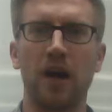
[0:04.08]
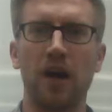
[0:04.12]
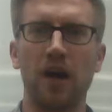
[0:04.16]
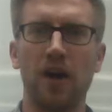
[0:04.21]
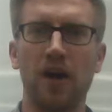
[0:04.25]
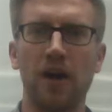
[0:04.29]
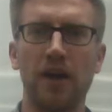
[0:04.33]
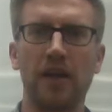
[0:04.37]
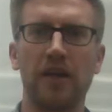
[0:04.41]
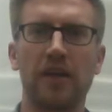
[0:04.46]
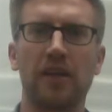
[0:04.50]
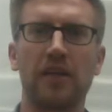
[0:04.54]

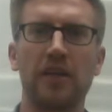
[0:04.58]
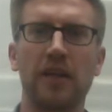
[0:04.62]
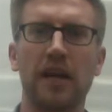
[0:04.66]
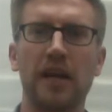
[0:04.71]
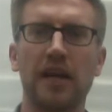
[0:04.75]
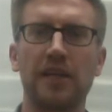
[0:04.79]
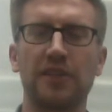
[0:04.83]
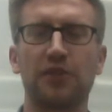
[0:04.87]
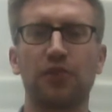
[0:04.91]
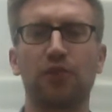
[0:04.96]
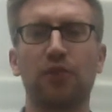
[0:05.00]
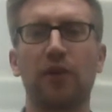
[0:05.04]
Alright
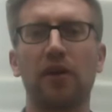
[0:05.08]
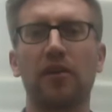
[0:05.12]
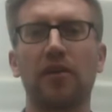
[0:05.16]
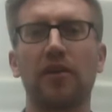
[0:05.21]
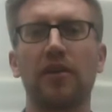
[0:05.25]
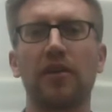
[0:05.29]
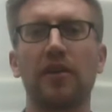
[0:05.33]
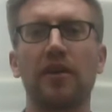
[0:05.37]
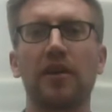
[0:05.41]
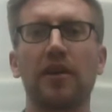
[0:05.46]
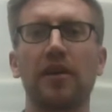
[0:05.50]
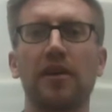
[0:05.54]
class,
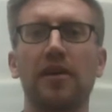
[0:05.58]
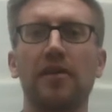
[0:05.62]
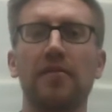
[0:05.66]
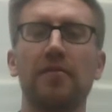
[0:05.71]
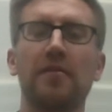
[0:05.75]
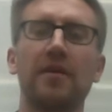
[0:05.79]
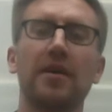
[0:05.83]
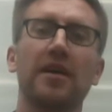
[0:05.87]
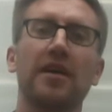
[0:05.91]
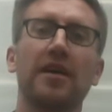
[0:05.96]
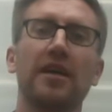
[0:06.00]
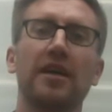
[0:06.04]

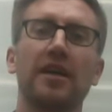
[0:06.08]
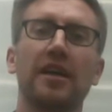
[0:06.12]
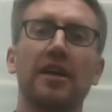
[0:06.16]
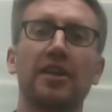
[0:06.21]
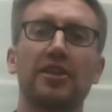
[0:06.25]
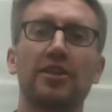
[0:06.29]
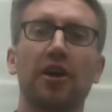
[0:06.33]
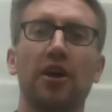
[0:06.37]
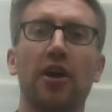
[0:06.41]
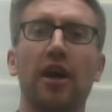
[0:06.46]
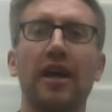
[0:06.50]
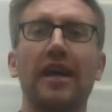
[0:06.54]
welcome.
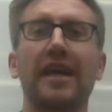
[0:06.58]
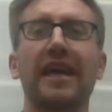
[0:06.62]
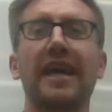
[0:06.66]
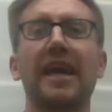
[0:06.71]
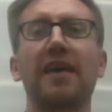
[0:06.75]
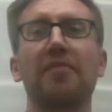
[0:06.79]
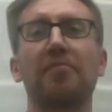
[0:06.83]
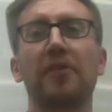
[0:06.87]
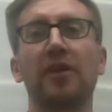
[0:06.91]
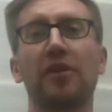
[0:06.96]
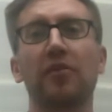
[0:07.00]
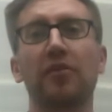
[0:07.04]
Sorry I
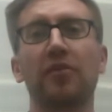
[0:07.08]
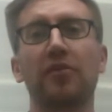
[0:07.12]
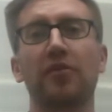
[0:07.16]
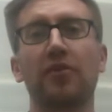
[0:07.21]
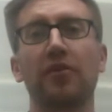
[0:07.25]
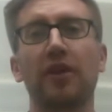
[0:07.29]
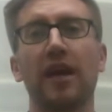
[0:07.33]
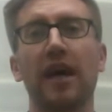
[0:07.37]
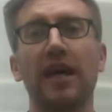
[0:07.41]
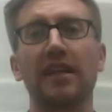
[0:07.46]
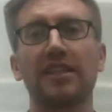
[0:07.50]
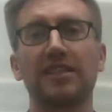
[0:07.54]
can't be with you
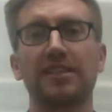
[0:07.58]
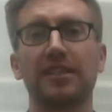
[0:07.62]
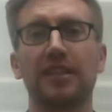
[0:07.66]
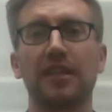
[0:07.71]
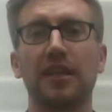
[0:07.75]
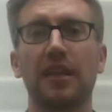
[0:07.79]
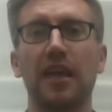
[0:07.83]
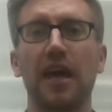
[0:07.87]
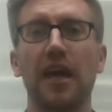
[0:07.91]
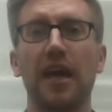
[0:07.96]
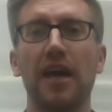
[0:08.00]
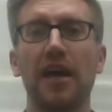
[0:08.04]
guys
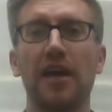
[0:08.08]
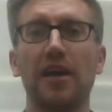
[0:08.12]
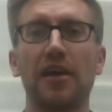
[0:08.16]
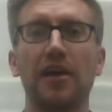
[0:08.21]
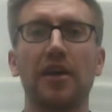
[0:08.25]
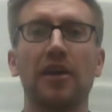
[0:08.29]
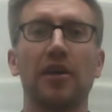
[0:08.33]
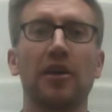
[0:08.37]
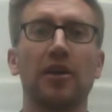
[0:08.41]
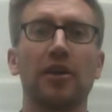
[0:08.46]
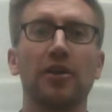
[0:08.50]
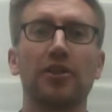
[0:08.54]
today,
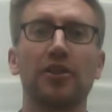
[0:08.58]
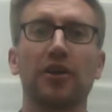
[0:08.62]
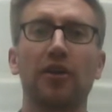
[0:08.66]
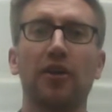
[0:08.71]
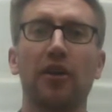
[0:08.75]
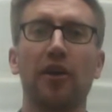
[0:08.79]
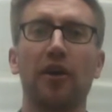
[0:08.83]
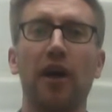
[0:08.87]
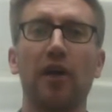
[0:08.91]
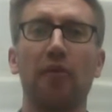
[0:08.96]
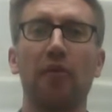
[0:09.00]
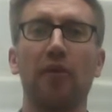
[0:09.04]
so
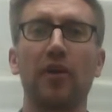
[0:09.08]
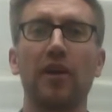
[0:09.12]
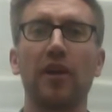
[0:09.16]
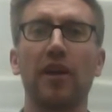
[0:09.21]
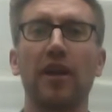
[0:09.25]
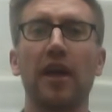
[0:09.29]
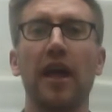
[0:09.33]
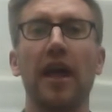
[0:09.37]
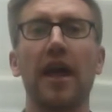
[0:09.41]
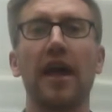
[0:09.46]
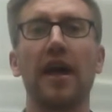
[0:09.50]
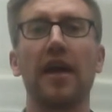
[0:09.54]
I went
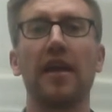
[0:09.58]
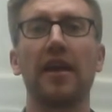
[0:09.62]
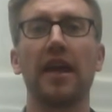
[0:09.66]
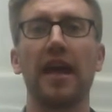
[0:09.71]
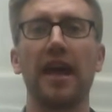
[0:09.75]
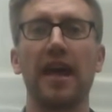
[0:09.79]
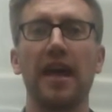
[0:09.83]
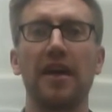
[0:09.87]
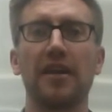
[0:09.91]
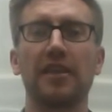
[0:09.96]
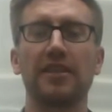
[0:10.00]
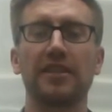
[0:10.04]
ahead
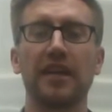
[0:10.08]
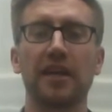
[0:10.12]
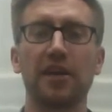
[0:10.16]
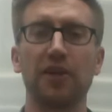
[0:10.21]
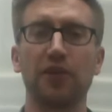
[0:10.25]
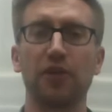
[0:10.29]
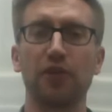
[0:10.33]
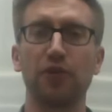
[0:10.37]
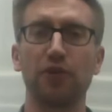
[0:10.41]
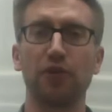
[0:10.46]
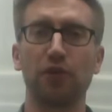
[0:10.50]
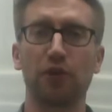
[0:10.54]
and decided
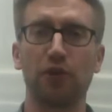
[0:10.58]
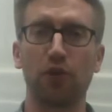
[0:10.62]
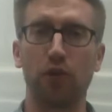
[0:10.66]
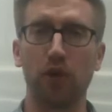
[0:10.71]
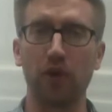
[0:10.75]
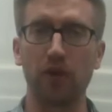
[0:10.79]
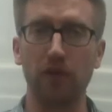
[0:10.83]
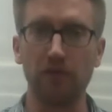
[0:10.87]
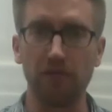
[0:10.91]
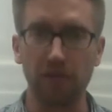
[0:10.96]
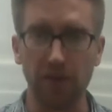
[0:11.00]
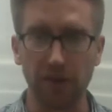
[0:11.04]
to record a
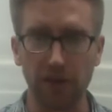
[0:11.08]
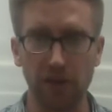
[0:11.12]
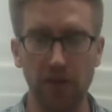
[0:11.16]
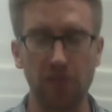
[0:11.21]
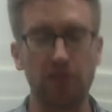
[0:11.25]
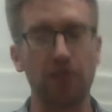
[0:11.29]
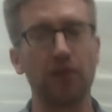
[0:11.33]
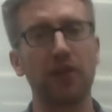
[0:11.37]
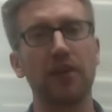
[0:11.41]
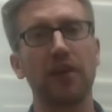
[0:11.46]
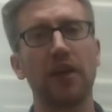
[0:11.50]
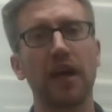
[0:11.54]
little video
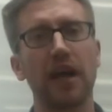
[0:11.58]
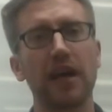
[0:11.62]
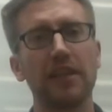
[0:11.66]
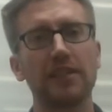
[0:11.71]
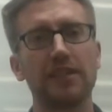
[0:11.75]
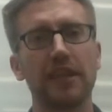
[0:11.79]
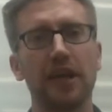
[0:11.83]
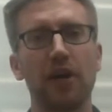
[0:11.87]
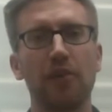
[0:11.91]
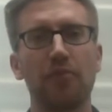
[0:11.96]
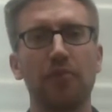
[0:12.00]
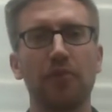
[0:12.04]
for you guys
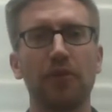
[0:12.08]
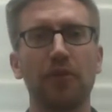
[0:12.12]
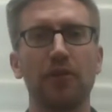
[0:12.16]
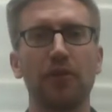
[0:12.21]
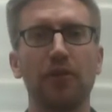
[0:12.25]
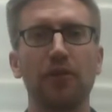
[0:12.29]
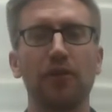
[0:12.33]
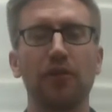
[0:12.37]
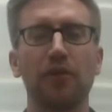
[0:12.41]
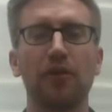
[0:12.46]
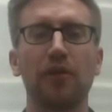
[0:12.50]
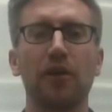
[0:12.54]
to help
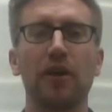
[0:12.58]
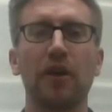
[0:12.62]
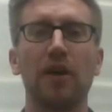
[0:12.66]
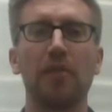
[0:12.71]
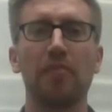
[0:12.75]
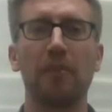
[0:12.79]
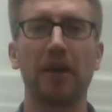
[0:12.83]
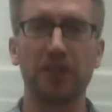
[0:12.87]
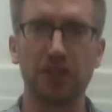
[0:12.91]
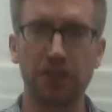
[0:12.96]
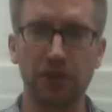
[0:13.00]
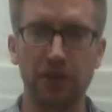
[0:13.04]
you
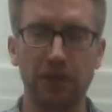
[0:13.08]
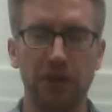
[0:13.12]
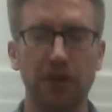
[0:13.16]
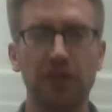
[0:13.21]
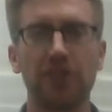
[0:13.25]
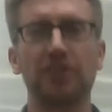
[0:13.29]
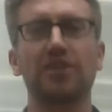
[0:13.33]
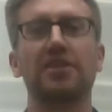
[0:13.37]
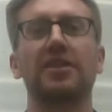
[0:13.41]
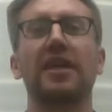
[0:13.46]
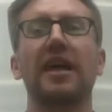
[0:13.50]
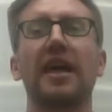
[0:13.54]
make sure you
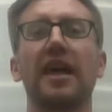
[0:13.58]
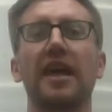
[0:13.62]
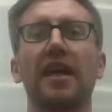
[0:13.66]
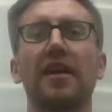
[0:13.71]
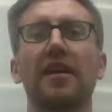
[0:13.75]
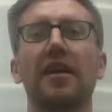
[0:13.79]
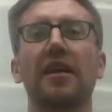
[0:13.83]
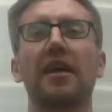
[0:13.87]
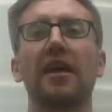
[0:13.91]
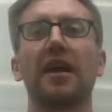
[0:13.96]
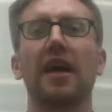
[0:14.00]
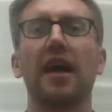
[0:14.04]

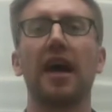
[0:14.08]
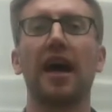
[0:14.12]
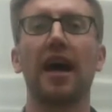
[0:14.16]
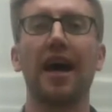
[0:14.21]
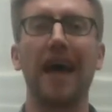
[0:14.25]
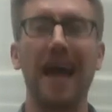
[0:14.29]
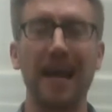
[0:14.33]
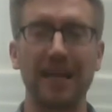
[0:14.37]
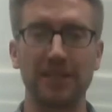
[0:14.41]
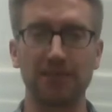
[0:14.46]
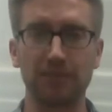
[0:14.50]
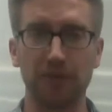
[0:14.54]
understand
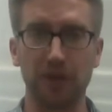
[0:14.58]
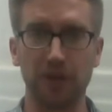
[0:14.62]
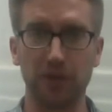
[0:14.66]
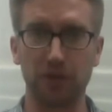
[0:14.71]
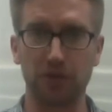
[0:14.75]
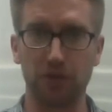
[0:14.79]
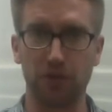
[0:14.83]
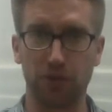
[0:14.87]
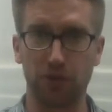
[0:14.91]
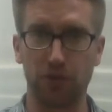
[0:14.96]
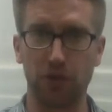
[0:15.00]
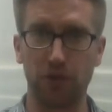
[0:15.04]

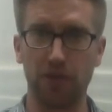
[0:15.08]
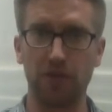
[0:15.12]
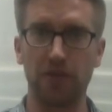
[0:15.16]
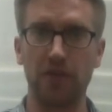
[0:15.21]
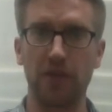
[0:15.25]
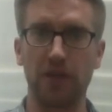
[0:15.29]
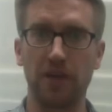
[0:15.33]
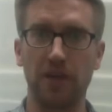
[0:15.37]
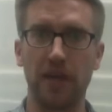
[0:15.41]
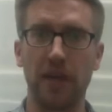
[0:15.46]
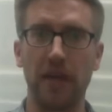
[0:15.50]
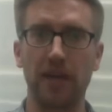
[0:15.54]
exponential growth and
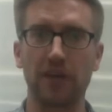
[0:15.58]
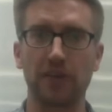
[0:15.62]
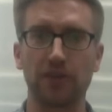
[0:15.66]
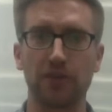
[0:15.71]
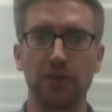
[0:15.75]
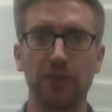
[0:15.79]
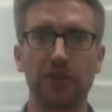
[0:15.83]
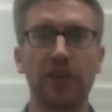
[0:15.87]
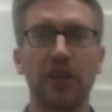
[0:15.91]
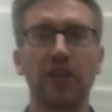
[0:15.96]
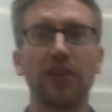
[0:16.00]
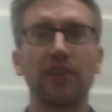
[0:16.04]
decay. So we're
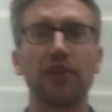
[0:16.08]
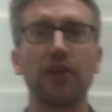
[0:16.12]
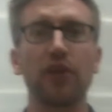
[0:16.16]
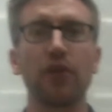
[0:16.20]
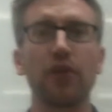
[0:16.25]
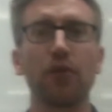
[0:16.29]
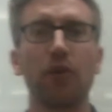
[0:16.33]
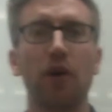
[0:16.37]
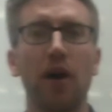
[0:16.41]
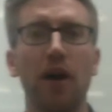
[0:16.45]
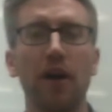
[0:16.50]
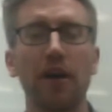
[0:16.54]
just going to
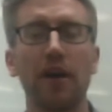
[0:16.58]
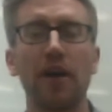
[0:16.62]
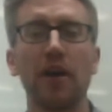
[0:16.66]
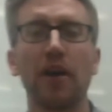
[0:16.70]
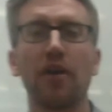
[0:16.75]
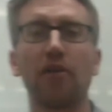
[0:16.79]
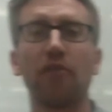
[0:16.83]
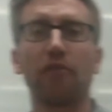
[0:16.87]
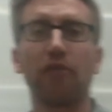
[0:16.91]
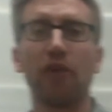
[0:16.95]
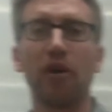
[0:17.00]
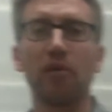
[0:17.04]
continue on
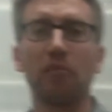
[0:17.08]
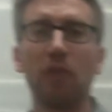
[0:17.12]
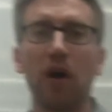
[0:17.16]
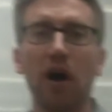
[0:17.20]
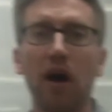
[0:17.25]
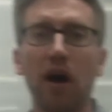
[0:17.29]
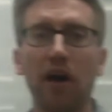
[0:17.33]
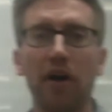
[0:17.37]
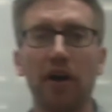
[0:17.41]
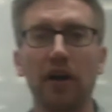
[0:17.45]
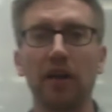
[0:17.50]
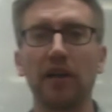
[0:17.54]
from
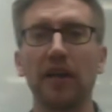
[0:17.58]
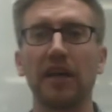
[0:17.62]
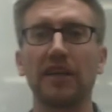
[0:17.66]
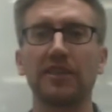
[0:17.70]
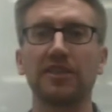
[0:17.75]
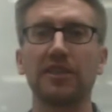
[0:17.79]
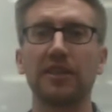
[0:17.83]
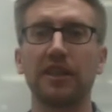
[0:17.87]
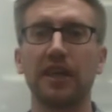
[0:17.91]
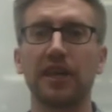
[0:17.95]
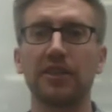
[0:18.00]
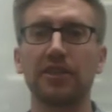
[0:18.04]
our
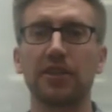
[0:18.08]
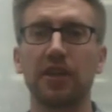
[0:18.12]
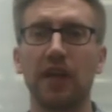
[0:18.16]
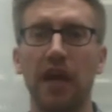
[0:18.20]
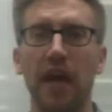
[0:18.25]
lesson yesterday.